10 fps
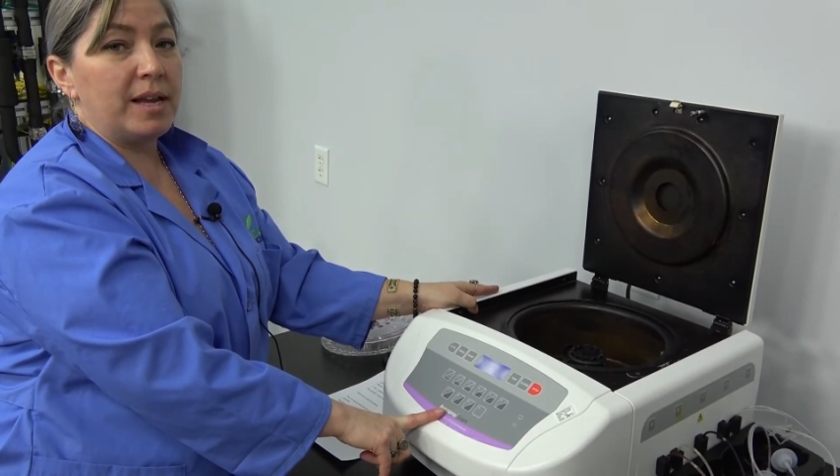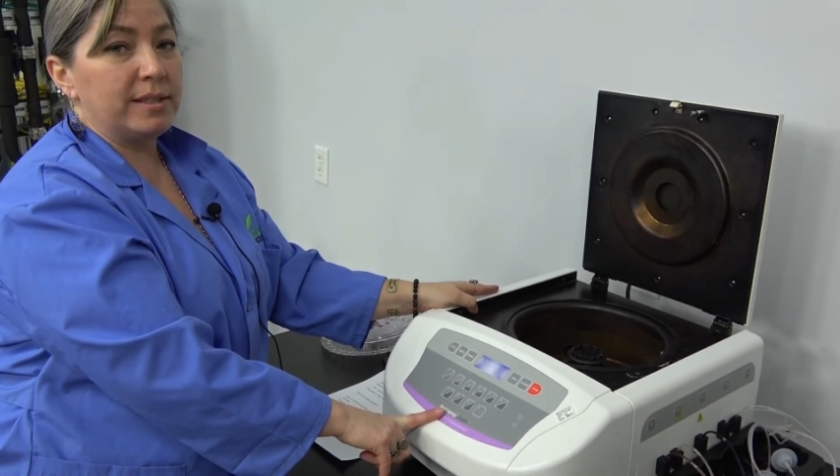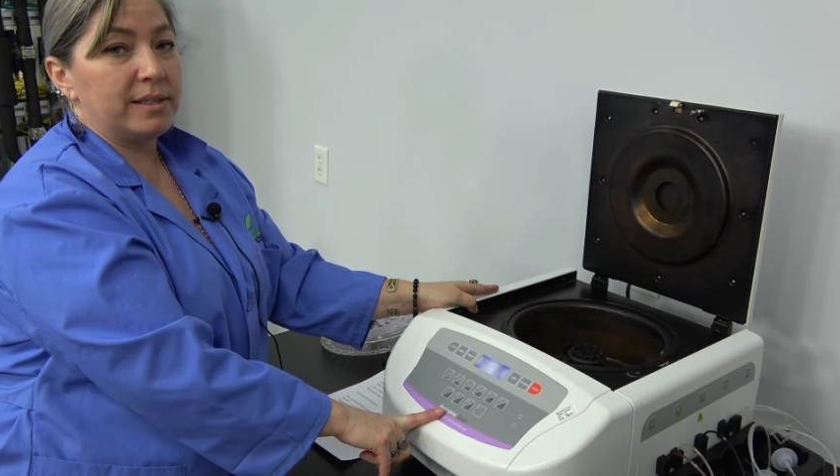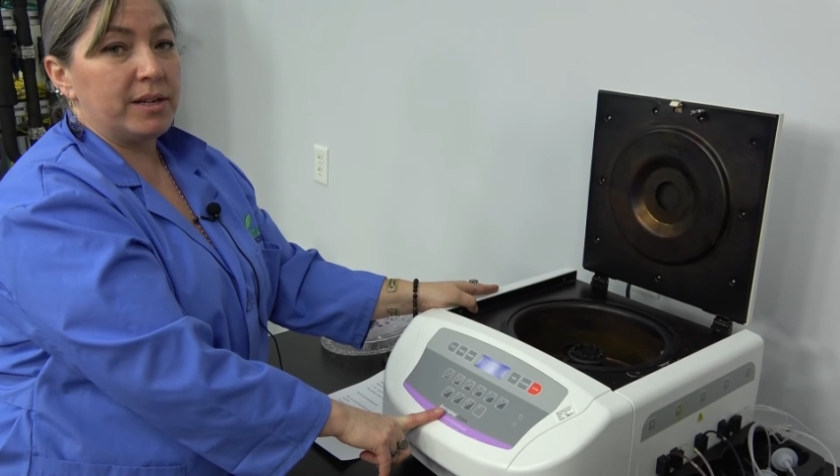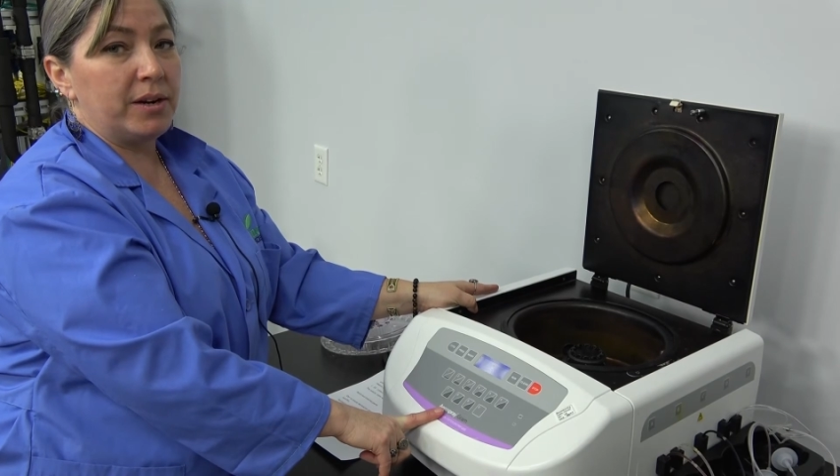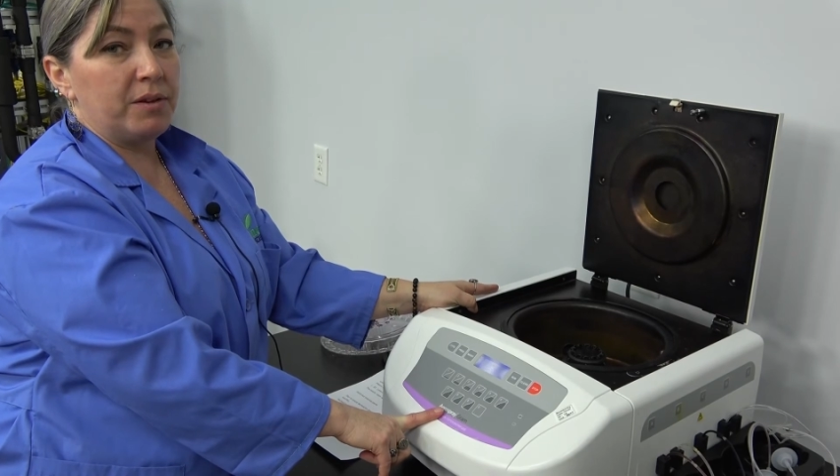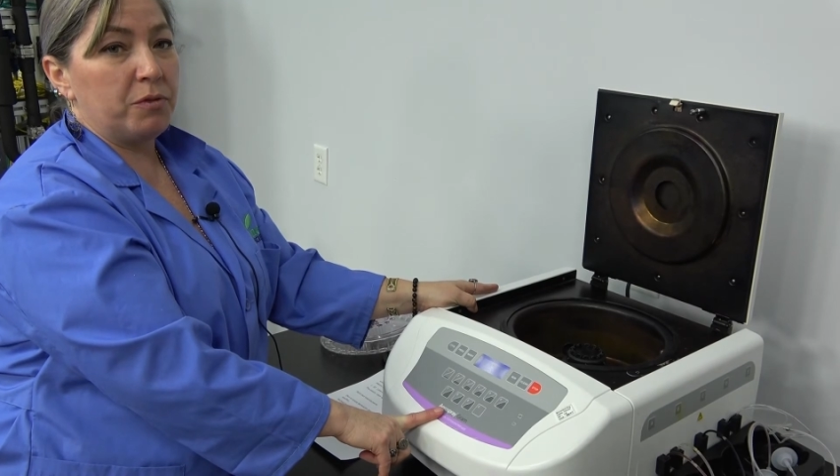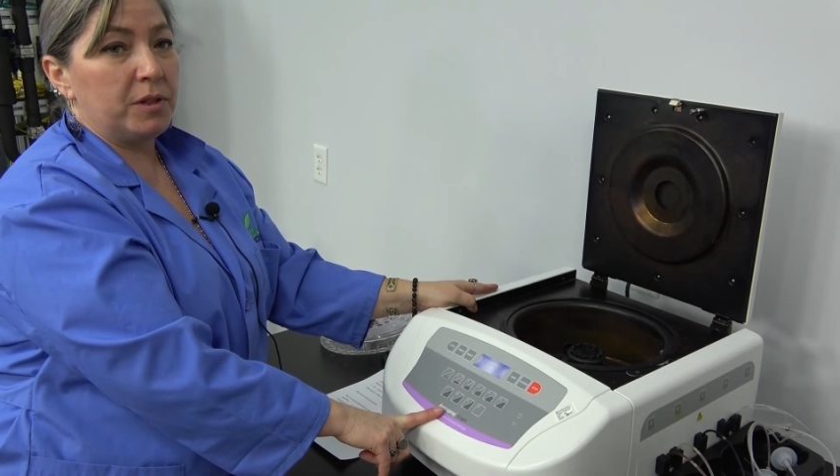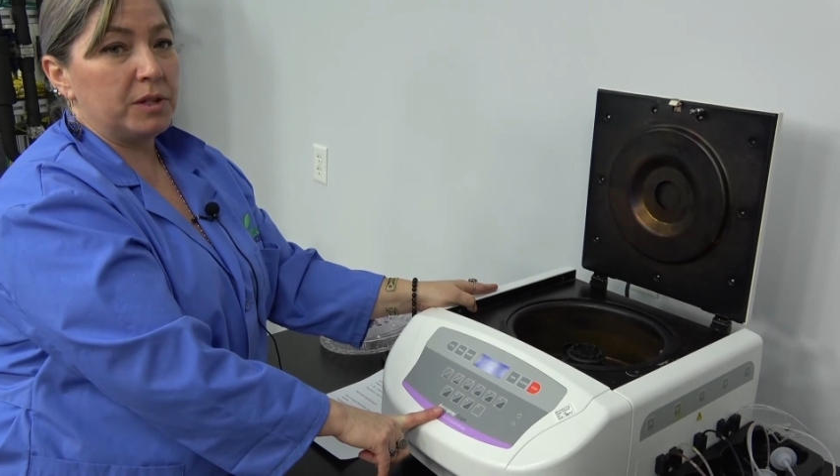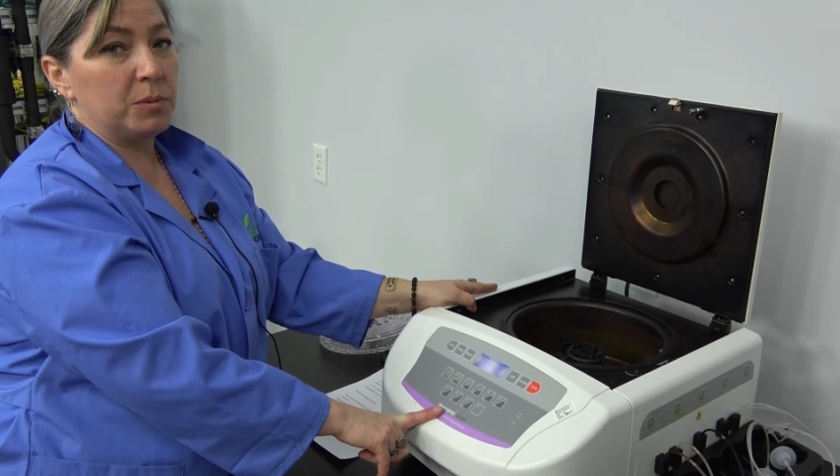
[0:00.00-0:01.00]
necessary
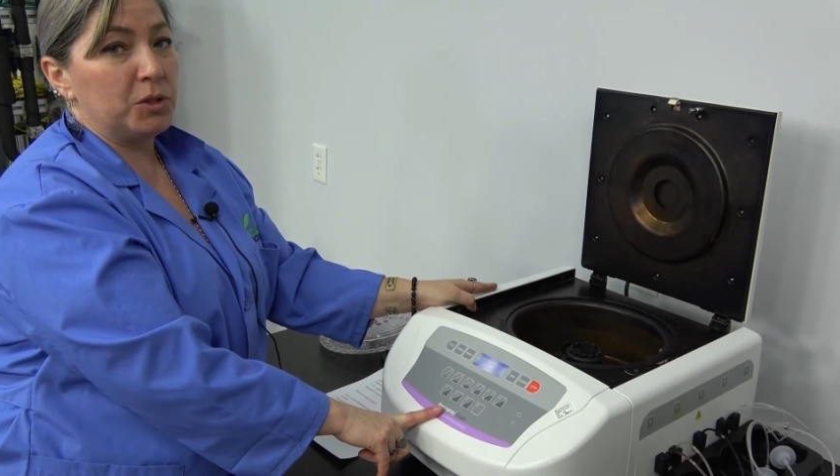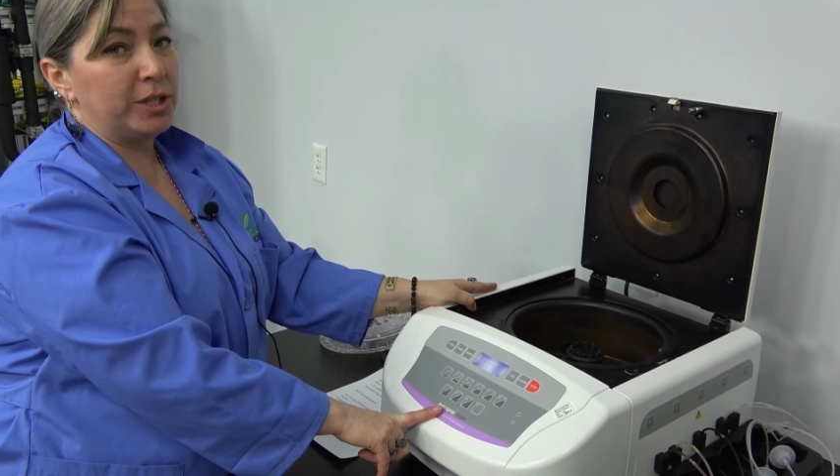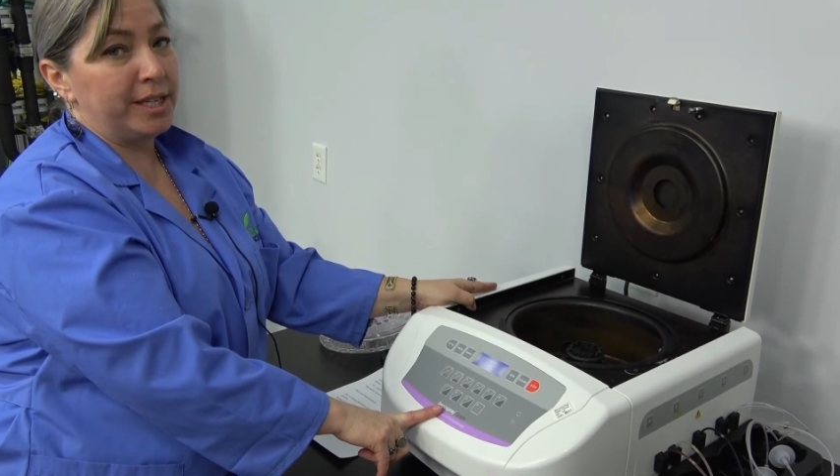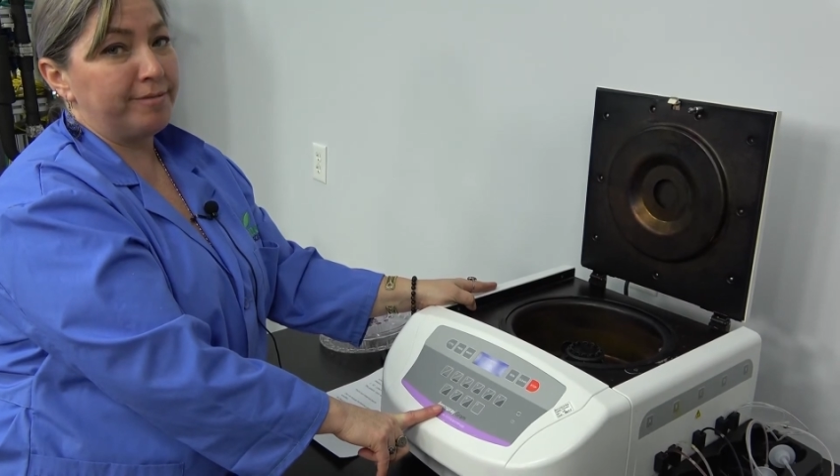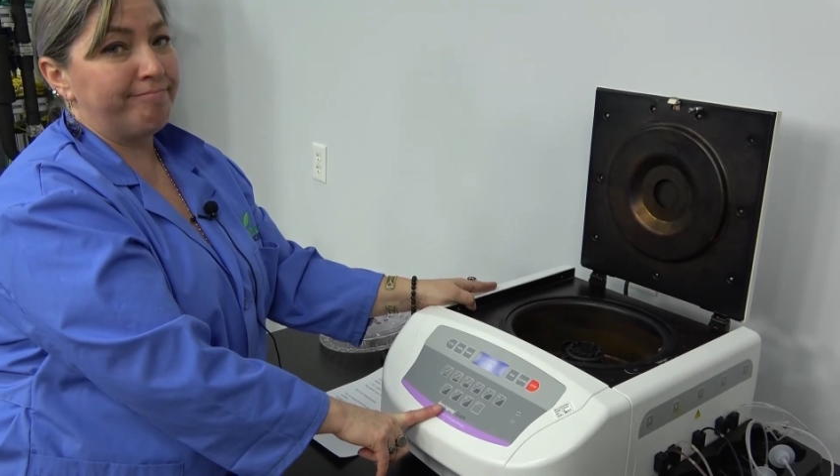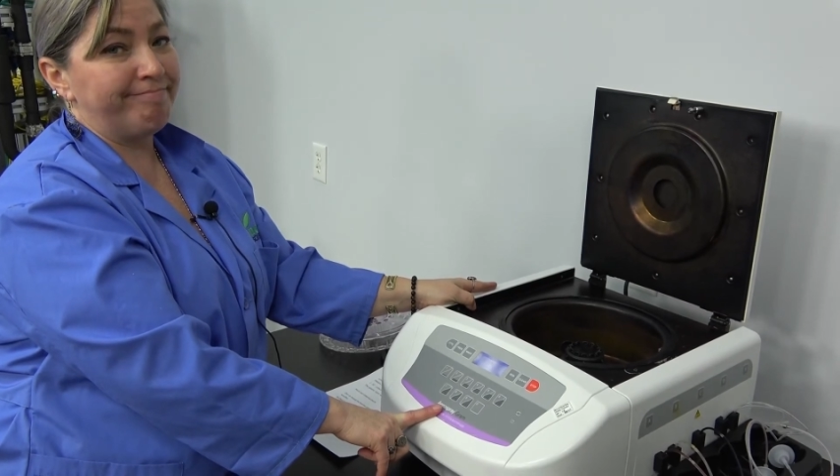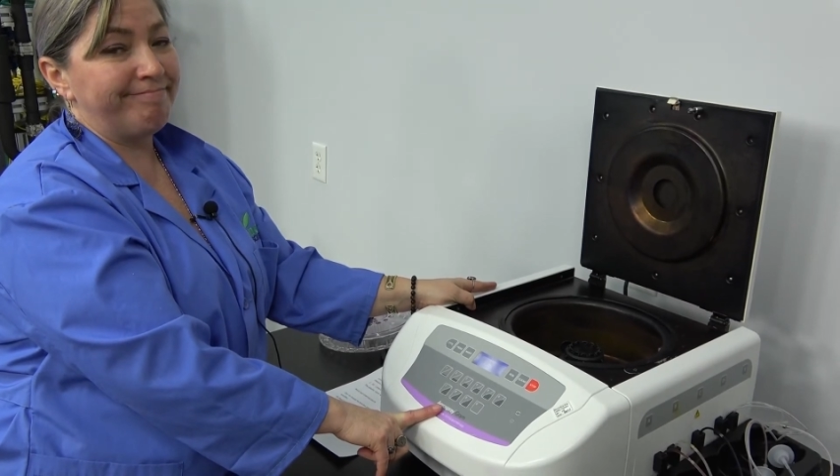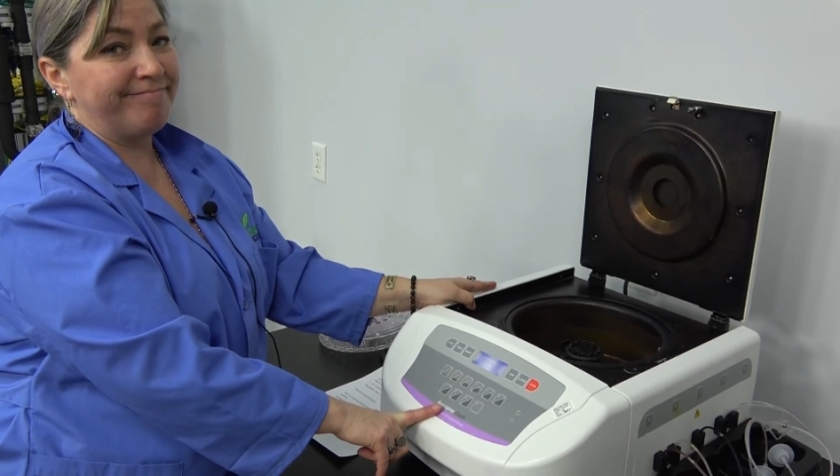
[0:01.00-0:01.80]
for this machine.